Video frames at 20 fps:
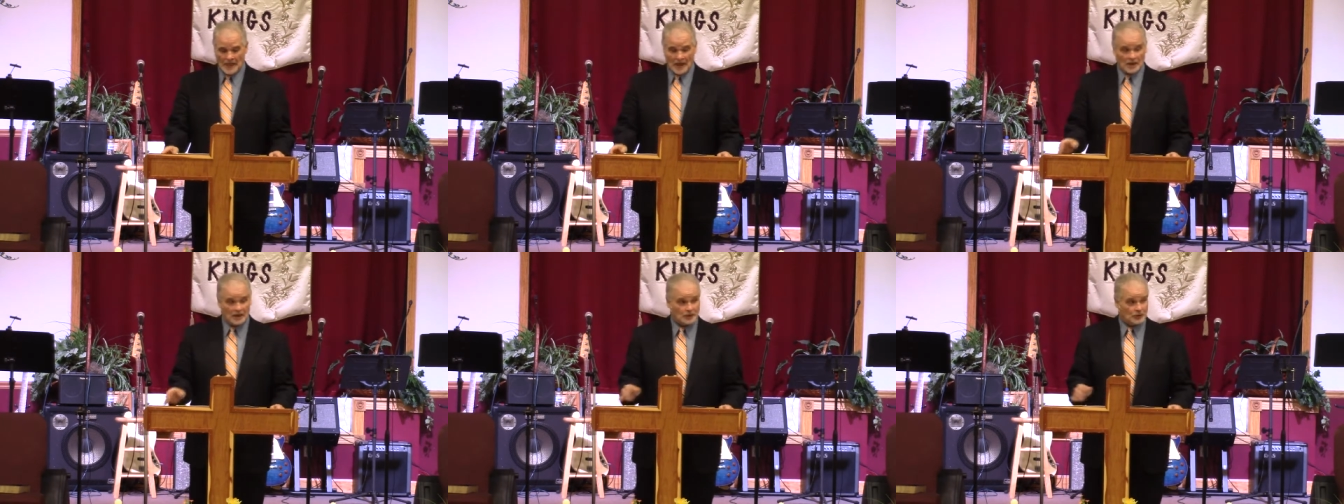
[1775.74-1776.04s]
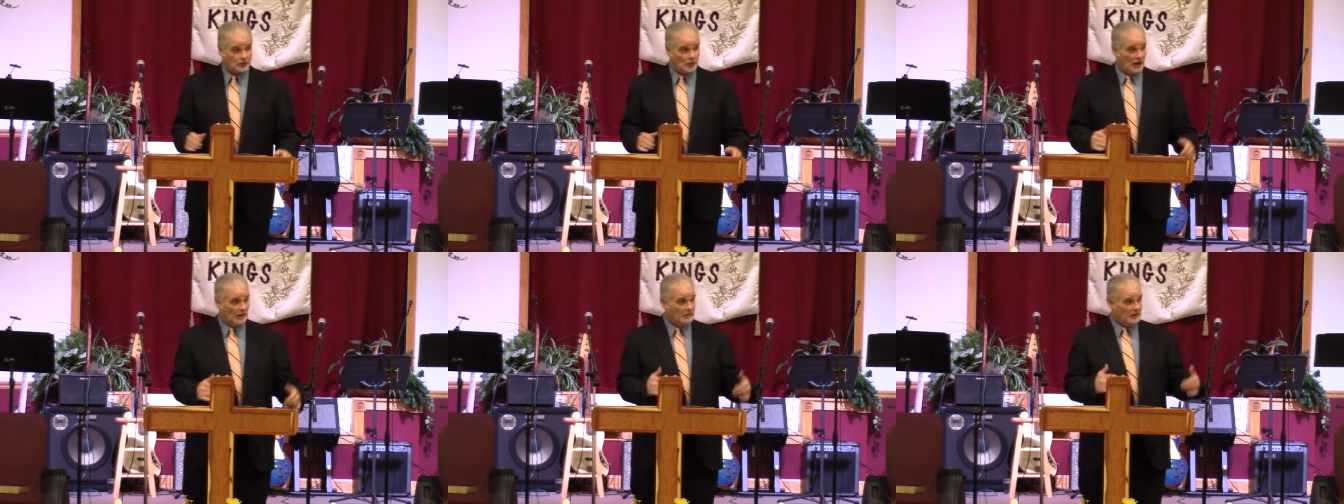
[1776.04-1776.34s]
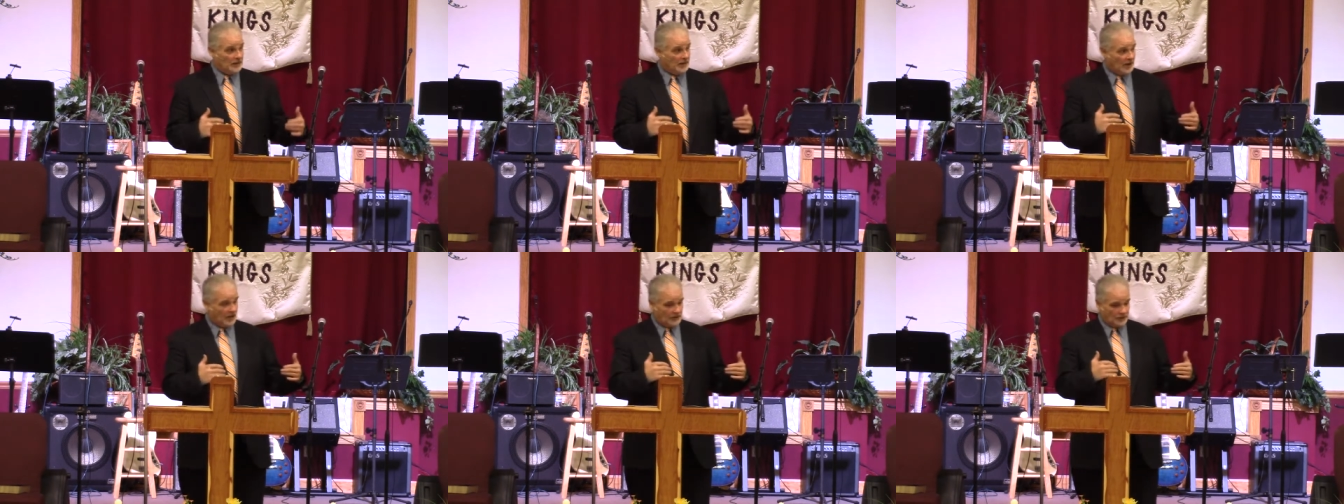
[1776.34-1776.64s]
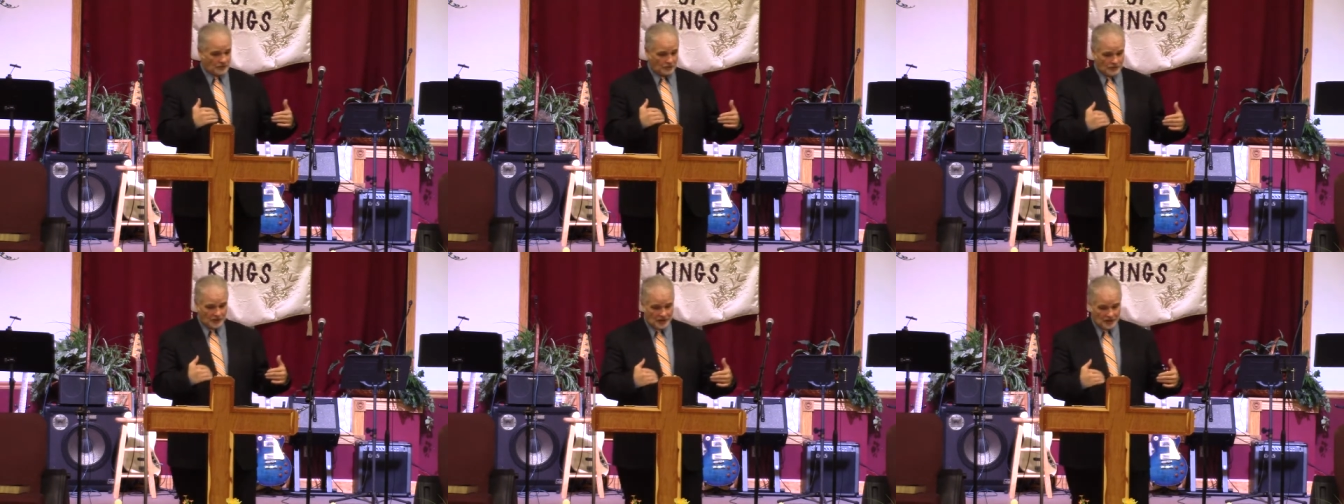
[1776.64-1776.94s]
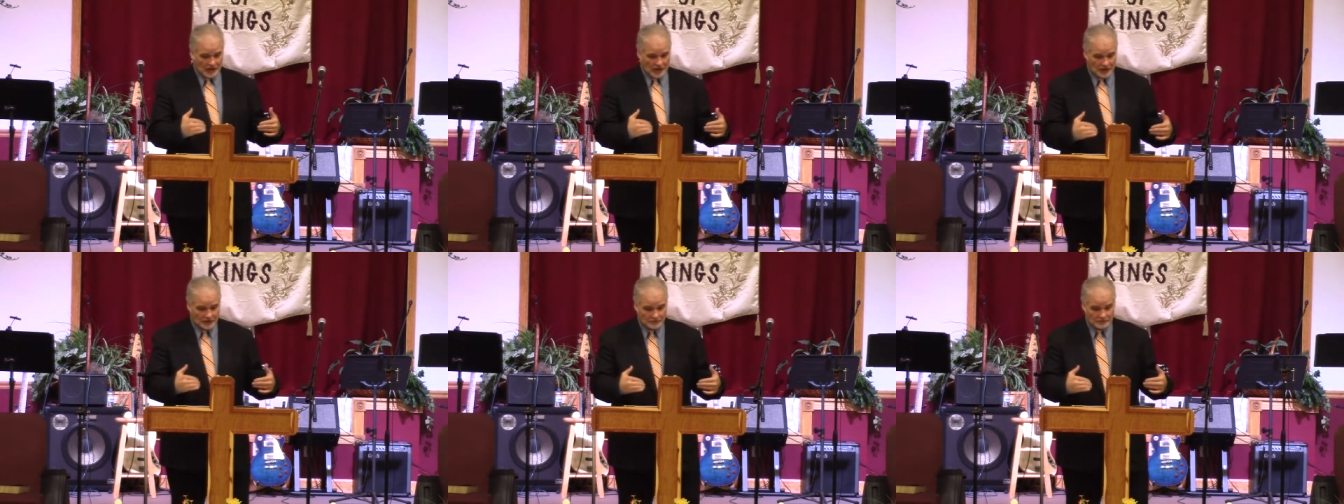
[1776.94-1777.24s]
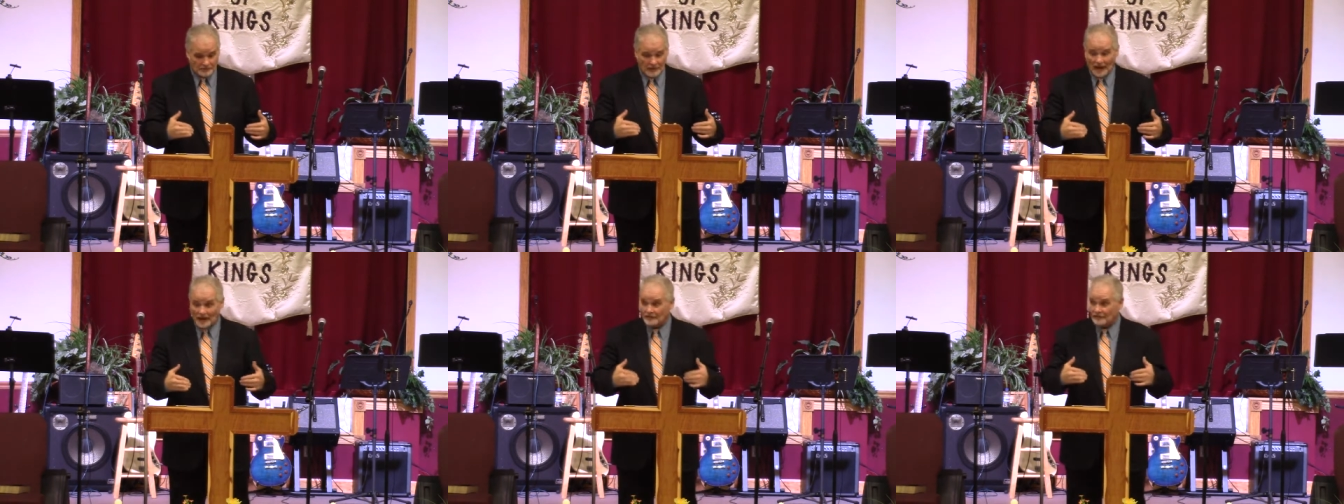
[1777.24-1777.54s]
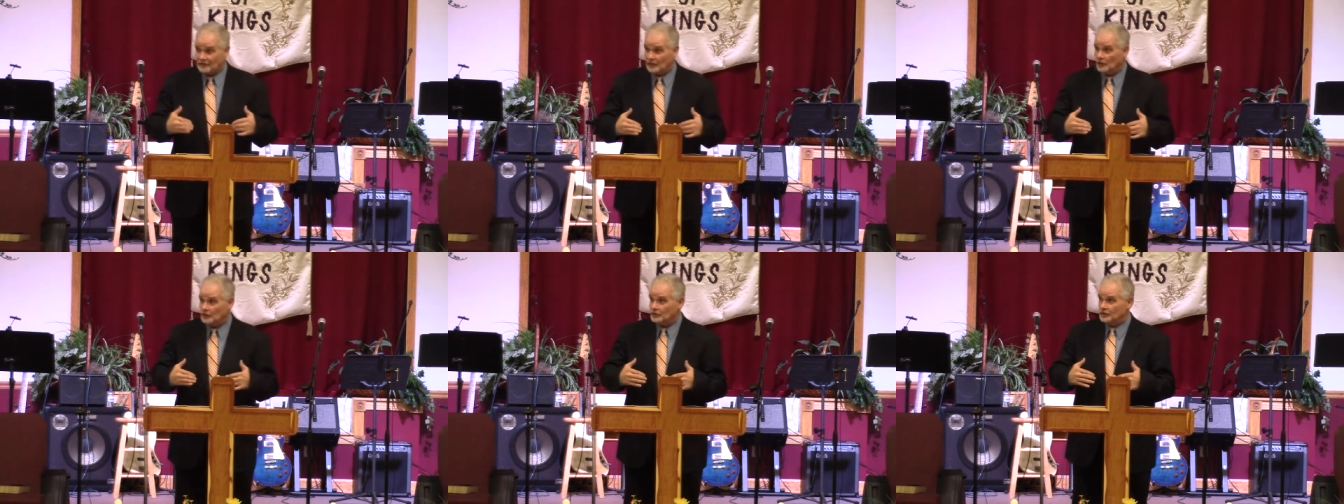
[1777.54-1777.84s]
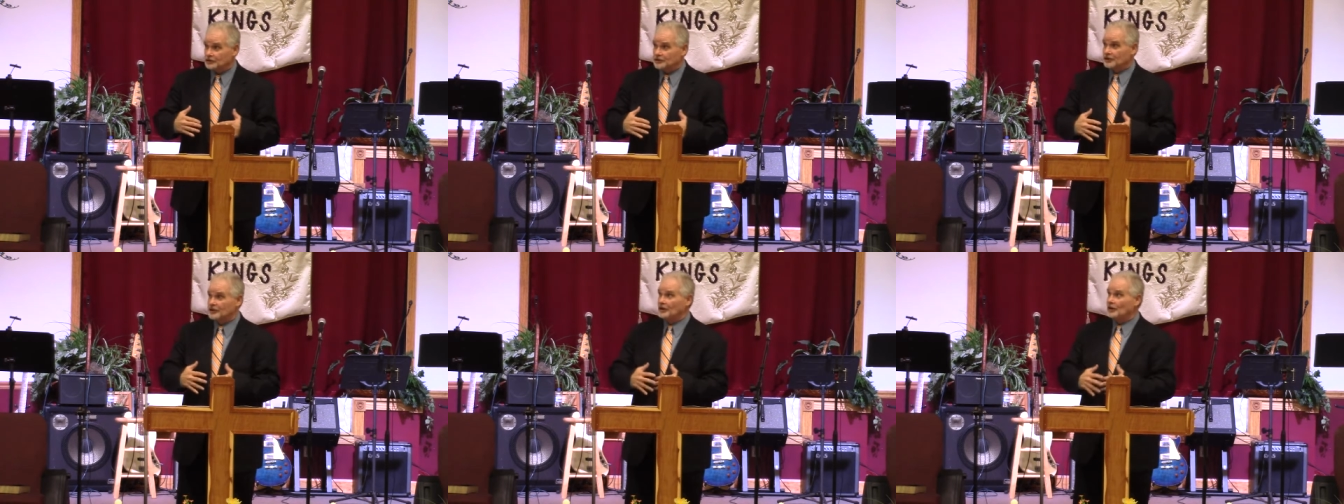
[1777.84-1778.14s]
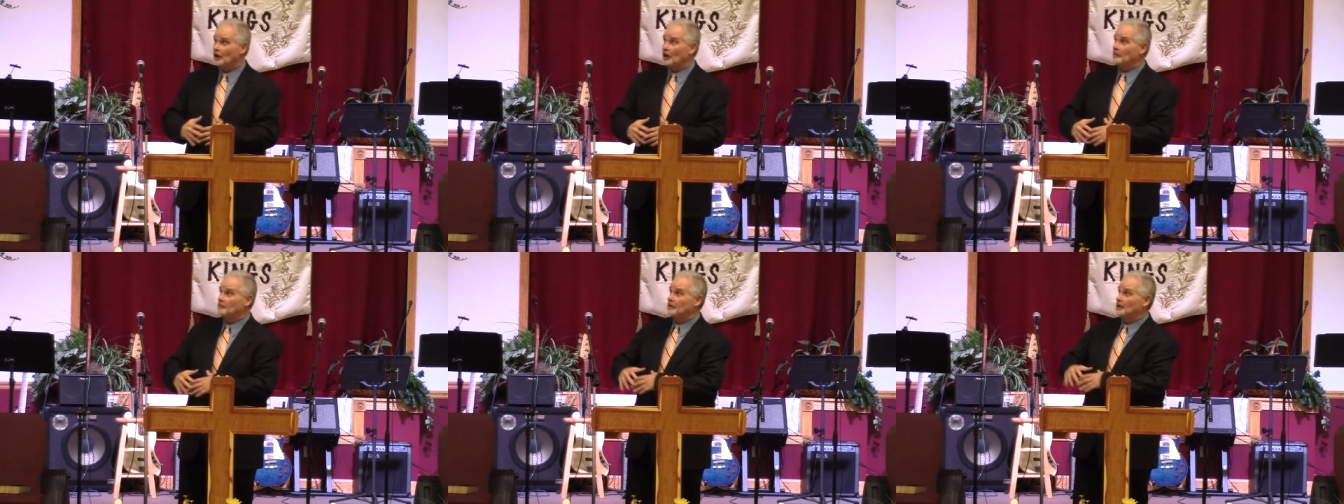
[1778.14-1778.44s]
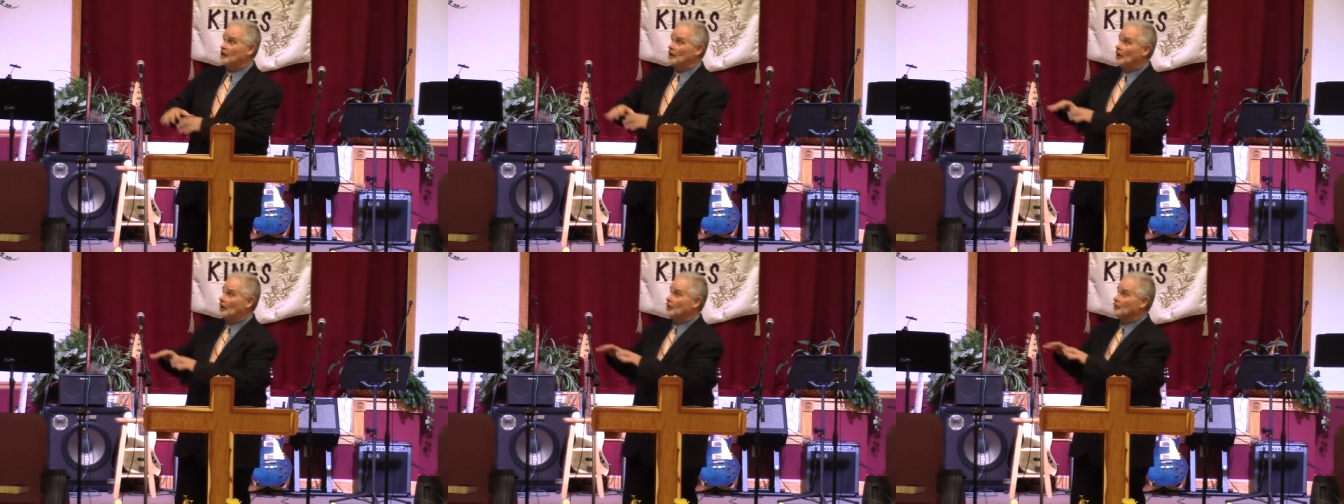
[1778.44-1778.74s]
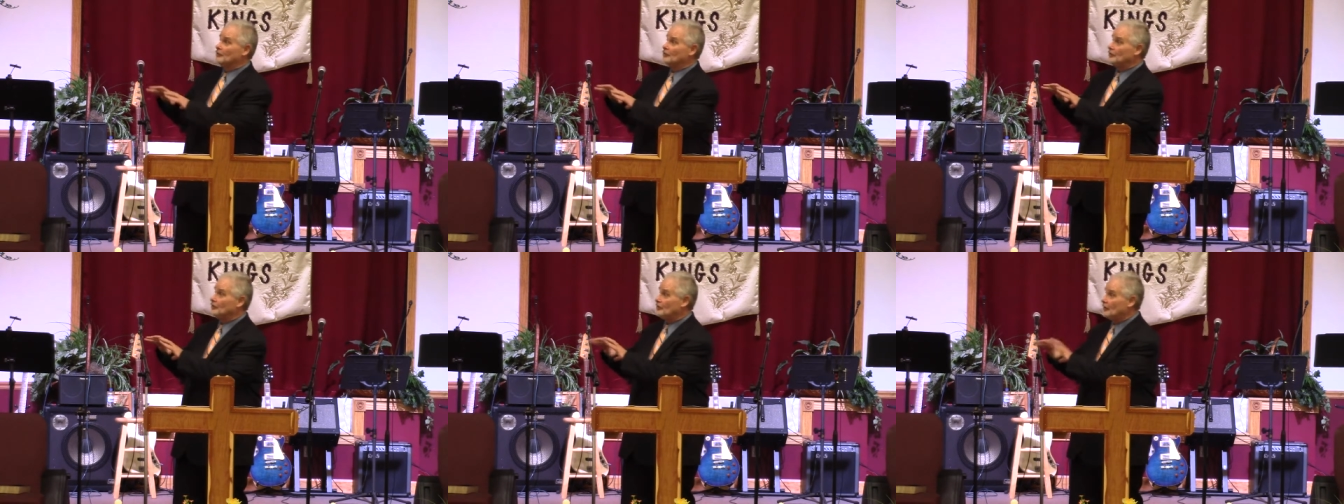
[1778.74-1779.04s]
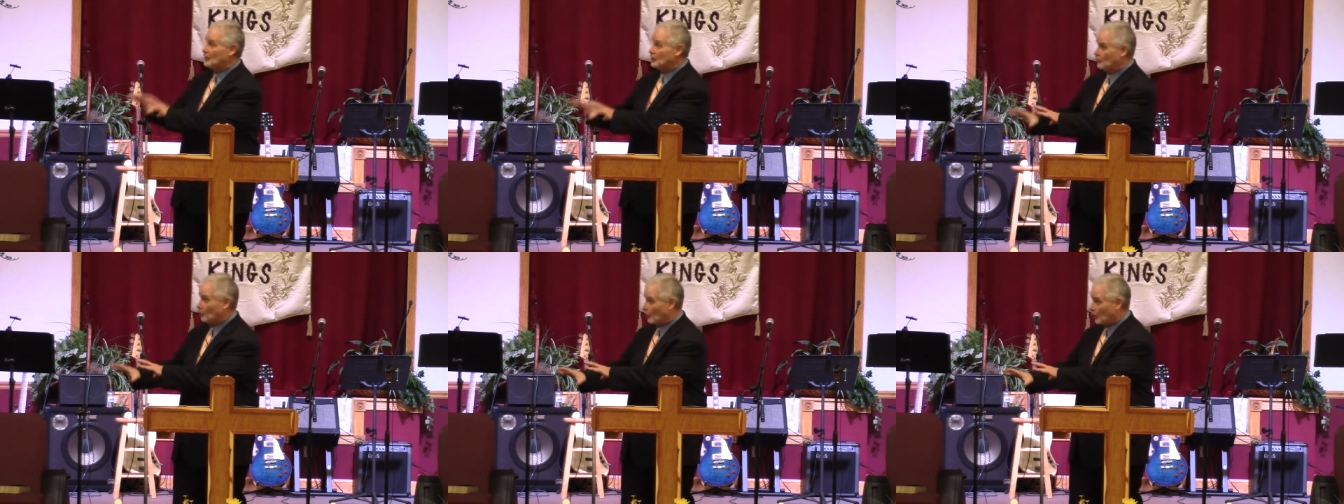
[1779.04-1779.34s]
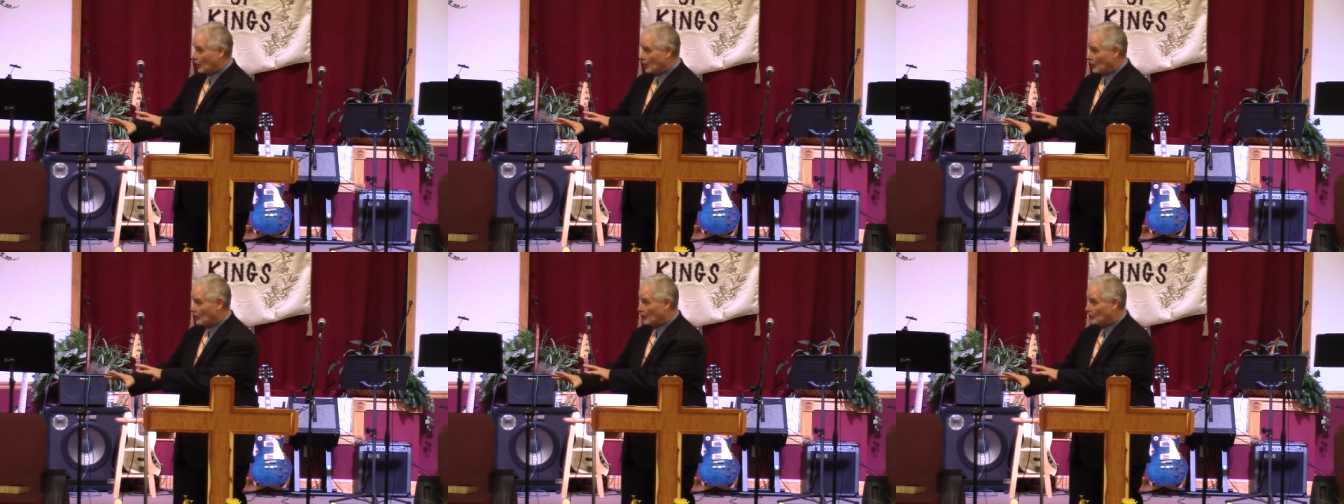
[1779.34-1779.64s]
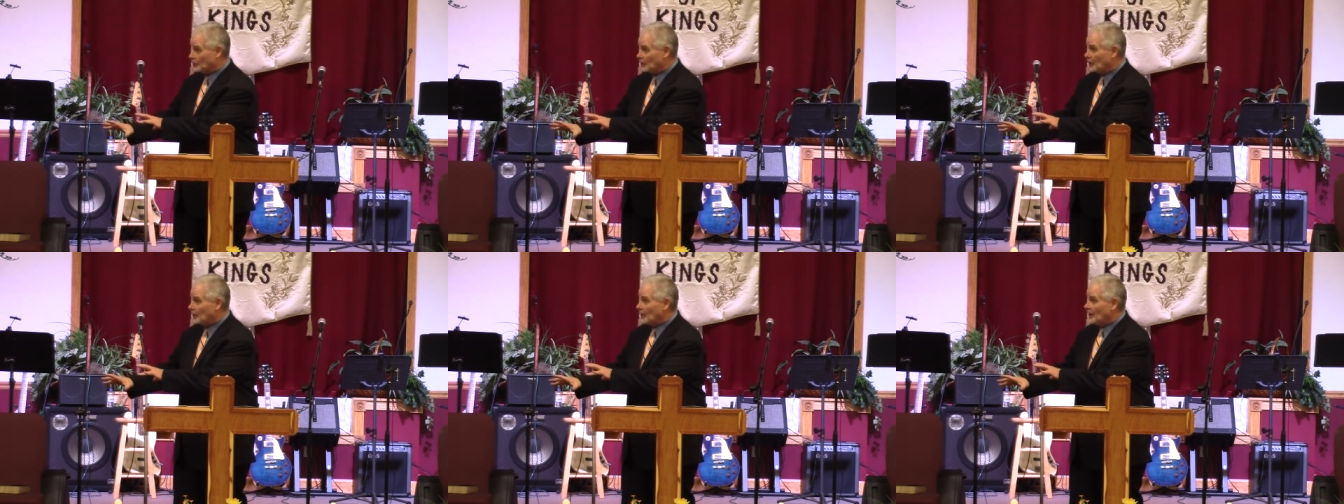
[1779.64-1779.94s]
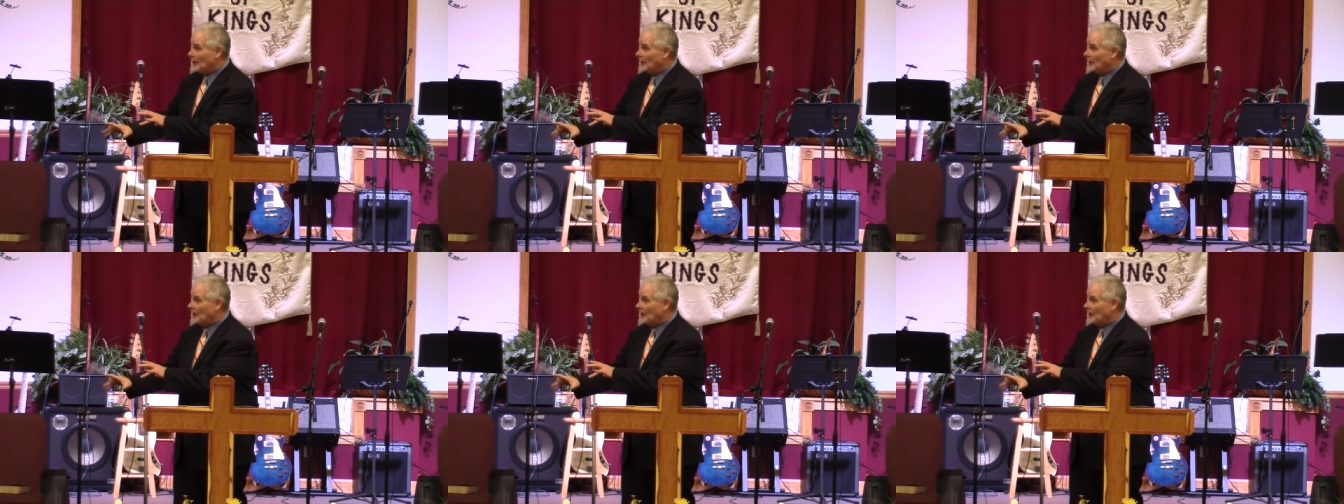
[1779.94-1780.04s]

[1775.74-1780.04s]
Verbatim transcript: So I began to realize my focus cannot be on the work,